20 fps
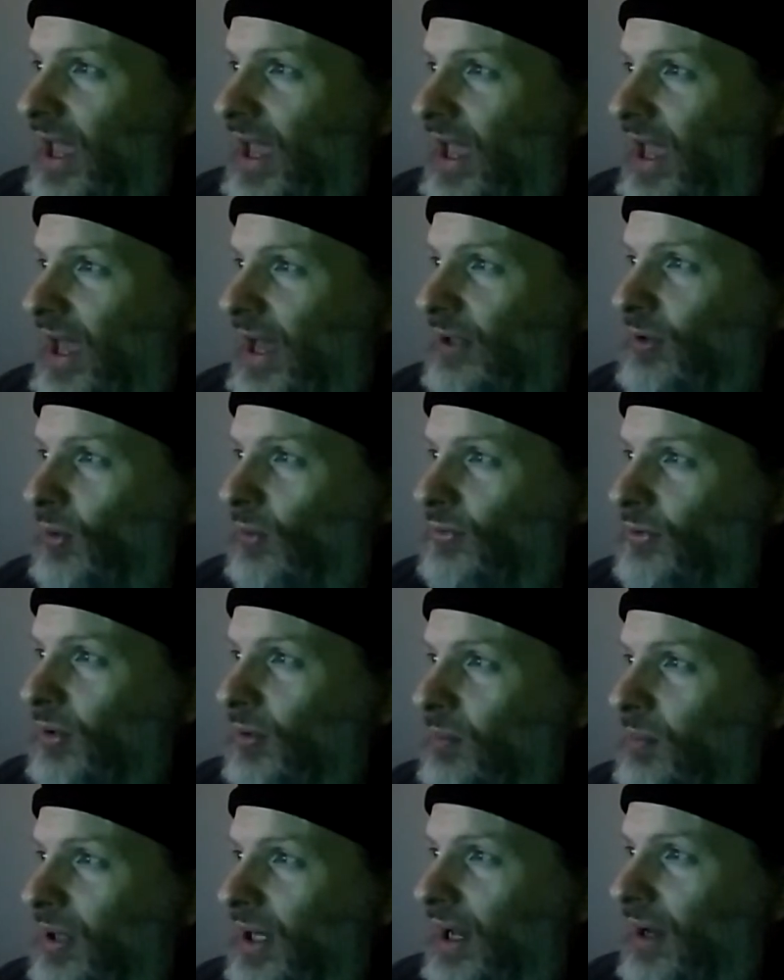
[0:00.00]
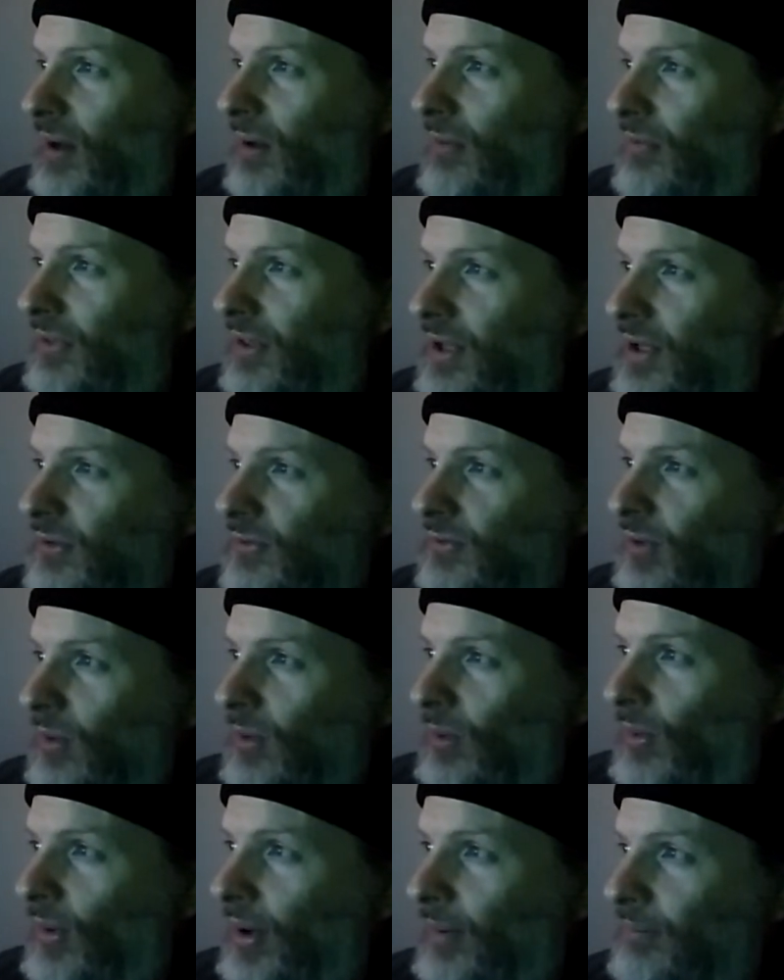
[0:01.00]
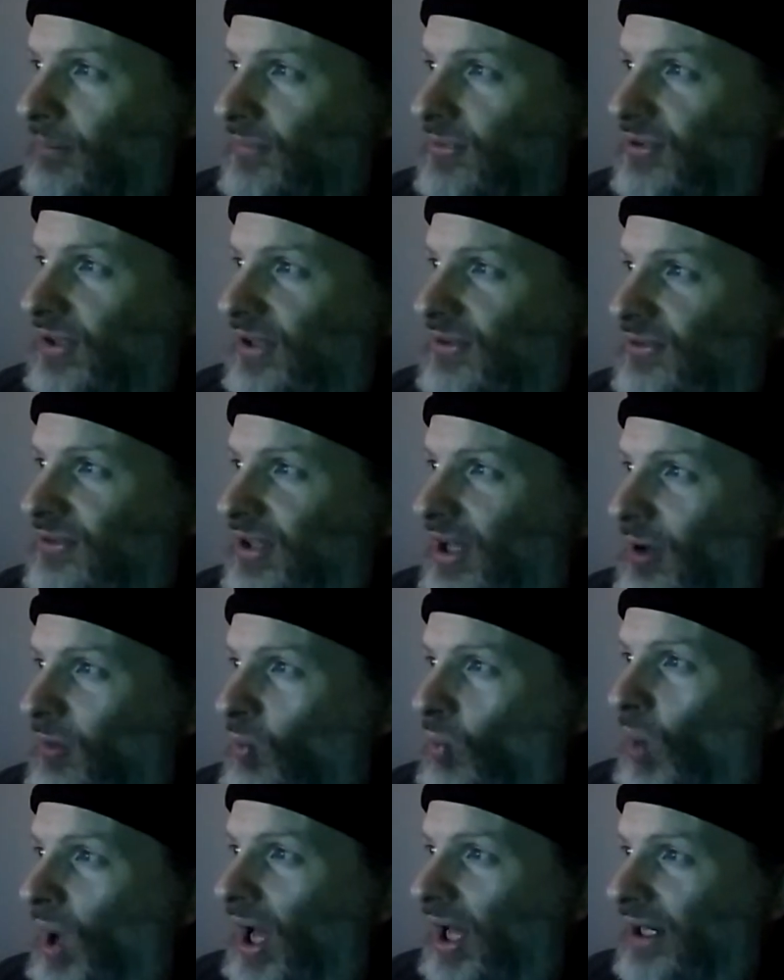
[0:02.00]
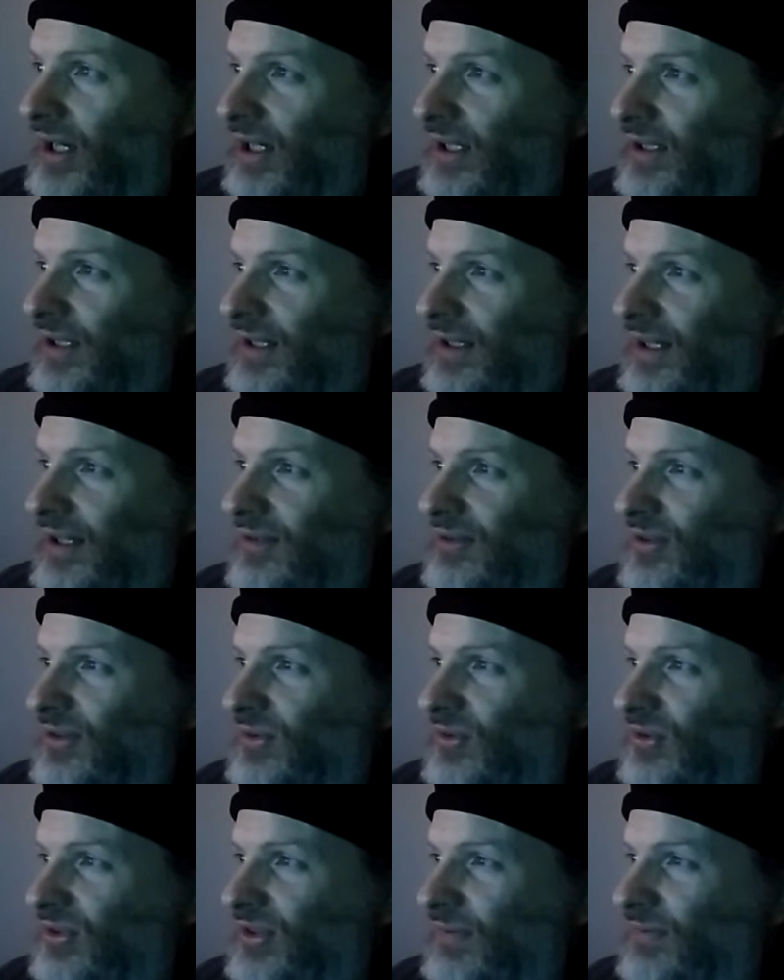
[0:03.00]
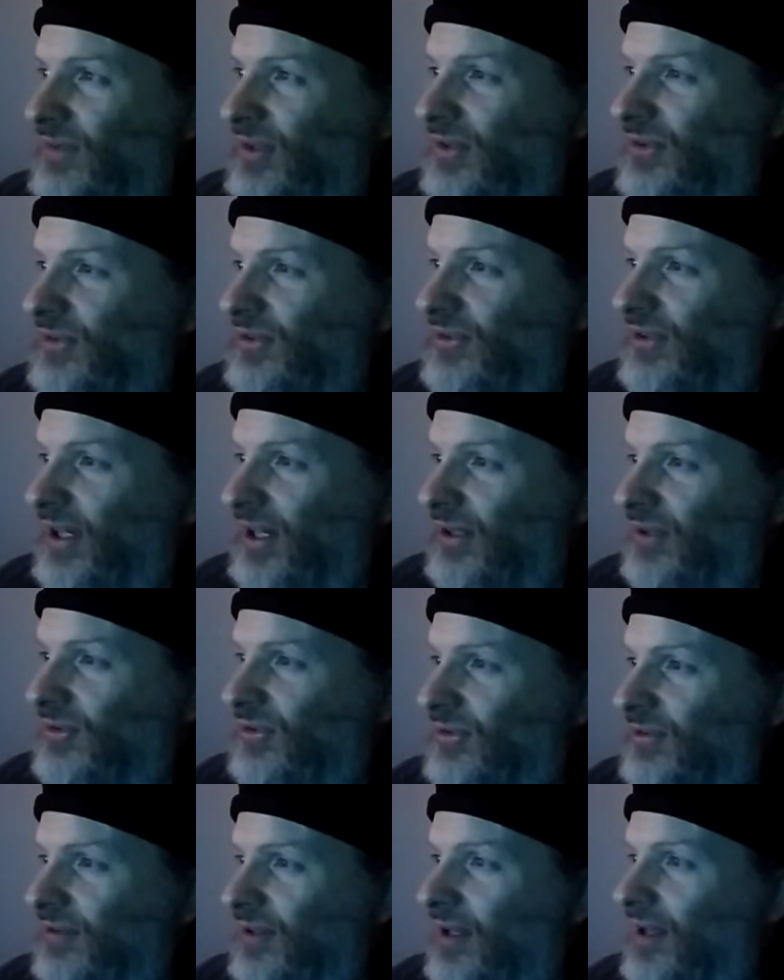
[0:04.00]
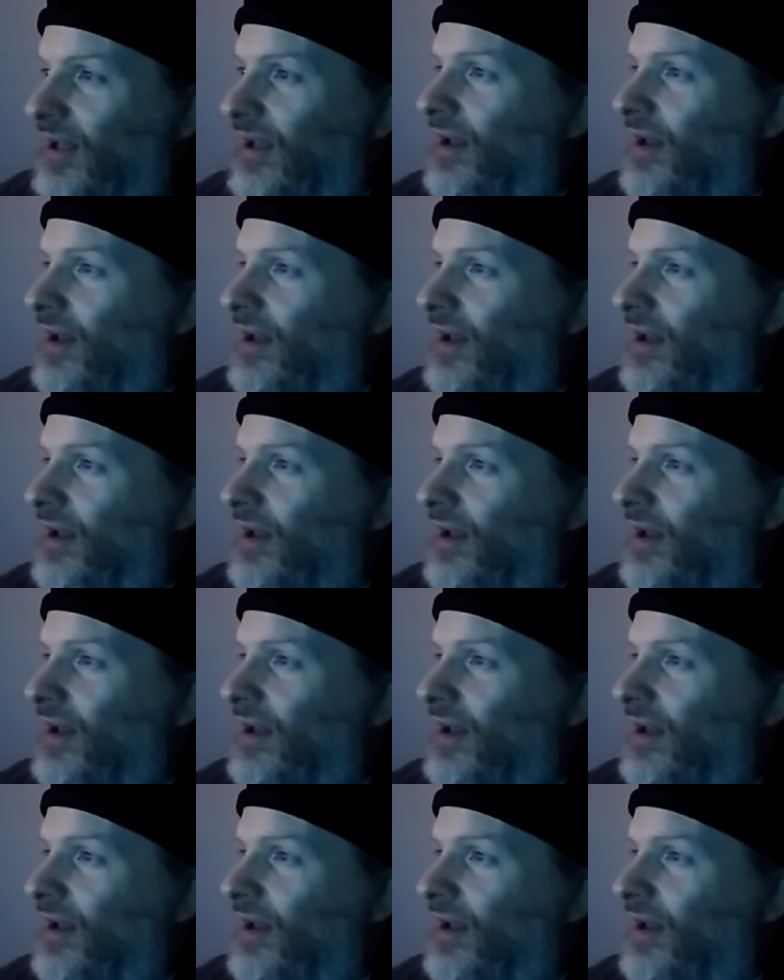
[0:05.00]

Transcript: And also put out the solo album Sunset Wadding in 1976.